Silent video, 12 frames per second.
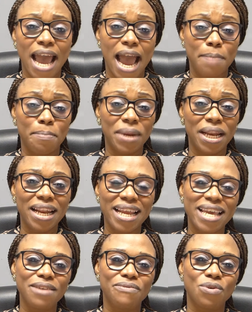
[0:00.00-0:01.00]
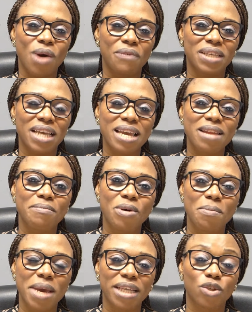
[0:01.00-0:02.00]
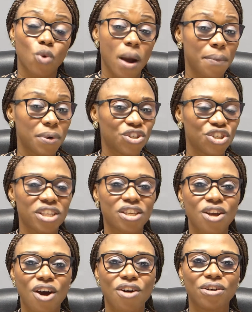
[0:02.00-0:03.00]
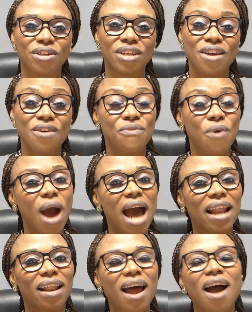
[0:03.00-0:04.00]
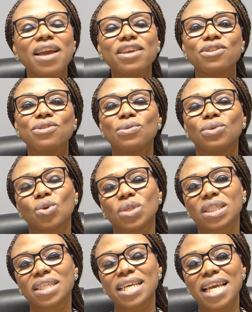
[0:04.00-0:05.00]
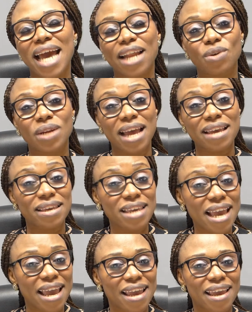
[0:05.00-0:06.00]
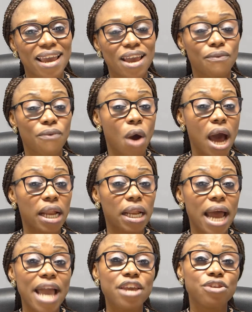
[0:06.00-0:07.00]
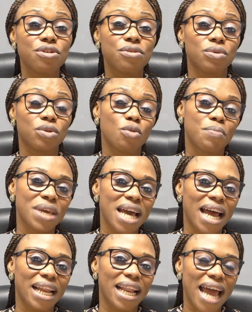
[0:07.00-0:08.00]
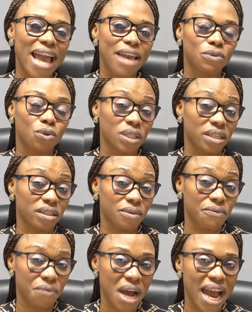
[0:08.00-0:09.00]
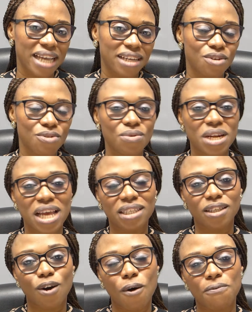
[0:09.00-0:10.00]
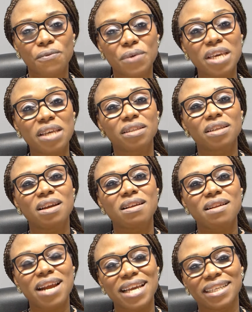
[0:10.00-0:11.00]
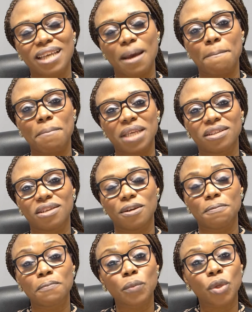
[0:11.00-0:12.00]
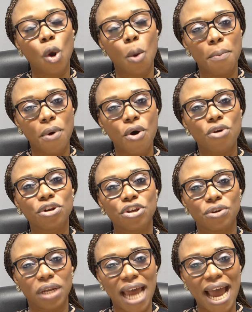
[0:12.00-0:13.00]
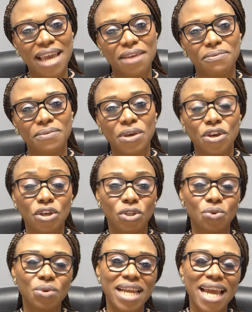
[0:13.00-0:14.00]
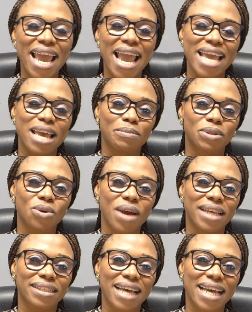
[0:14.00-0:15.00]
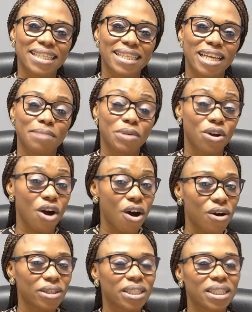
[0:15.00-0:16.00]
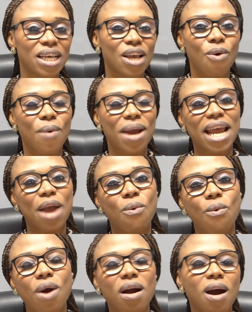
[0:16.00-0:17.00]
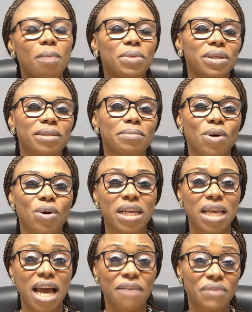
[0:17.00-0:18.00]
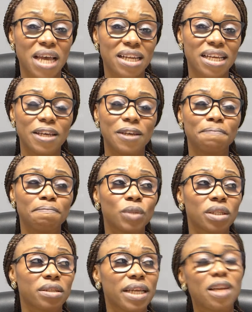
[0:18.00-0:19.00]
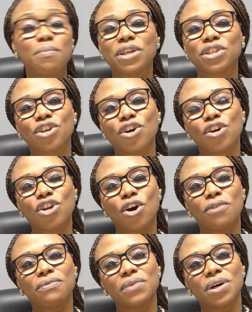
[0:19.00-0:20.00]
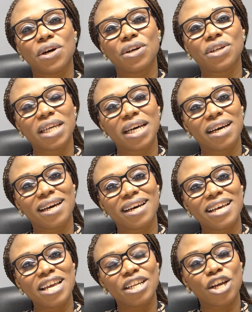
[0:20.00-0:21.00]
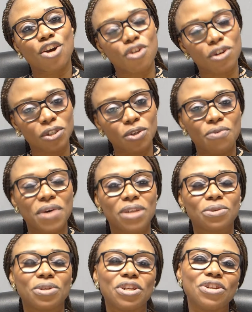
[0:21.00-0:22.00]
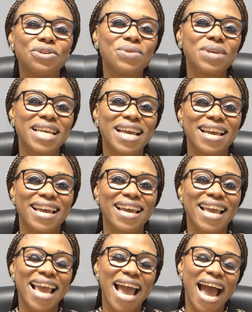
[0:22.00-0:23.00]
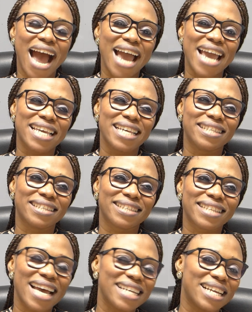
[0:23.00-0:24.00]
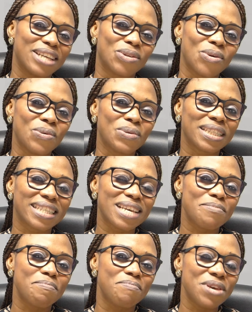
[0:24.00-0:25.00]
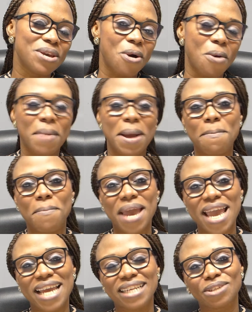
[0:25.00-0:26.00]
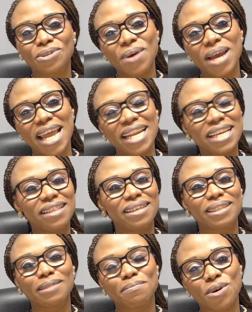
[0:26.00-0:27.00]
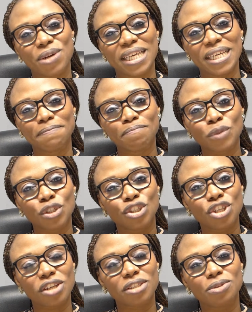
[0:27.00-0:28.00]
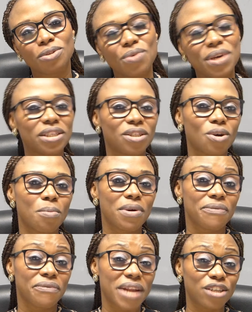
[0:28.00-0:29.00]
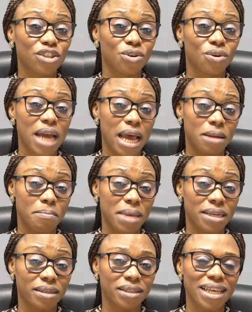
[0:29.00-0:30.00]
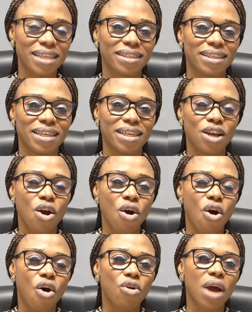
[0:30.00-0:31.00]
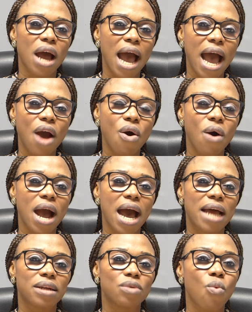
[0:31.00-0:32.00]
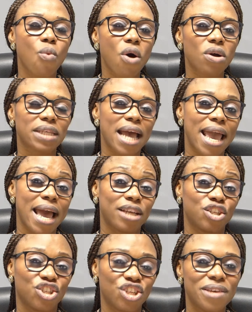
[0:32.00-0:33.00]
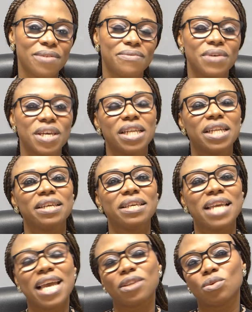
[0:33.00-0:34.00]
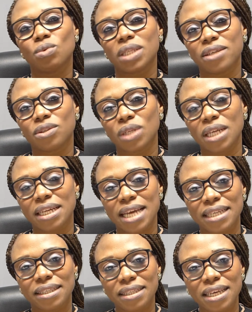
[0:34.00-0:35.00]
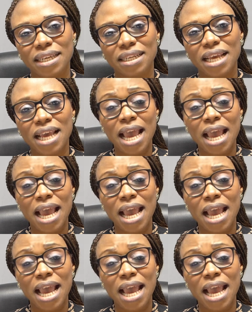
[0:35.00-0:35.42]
I believe you have taken a moment to appreciate God for allowing you to see another year, for allowing you to be alive to testify the goodness of His grace and mercy upon your life. Today, I am so excited because when I woke up this morning after the celebration of the crossover to the new year, I decided to still be on my bed so early this morning, just doing some reflection and meditating on how and what I achieved in the year 2019.